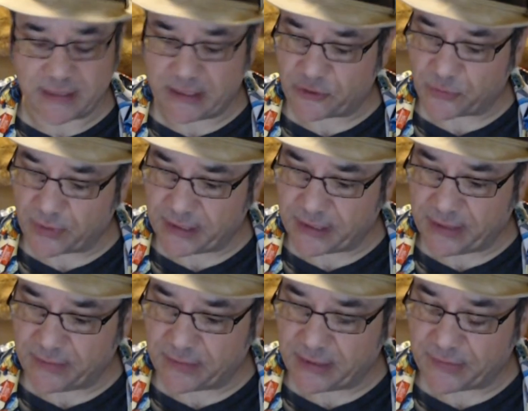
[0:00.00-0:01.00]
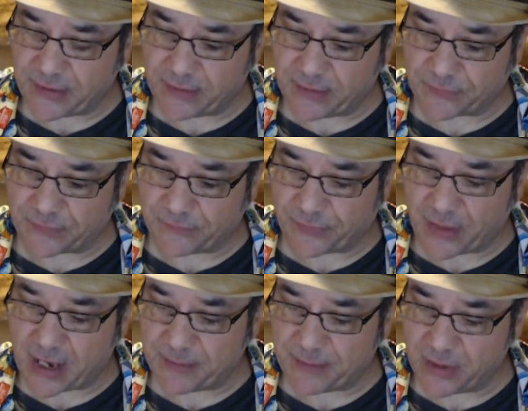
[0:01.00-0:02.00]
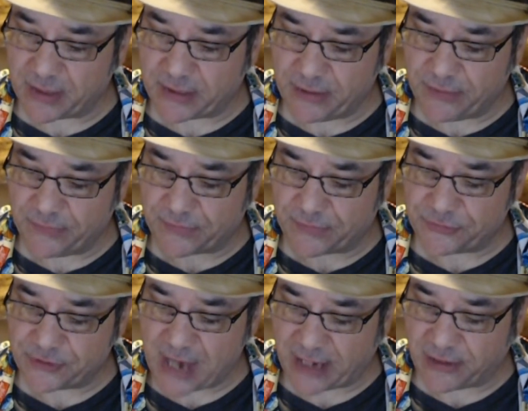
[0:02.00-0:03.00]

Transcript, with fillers: on a D20, anything from flying monkeys to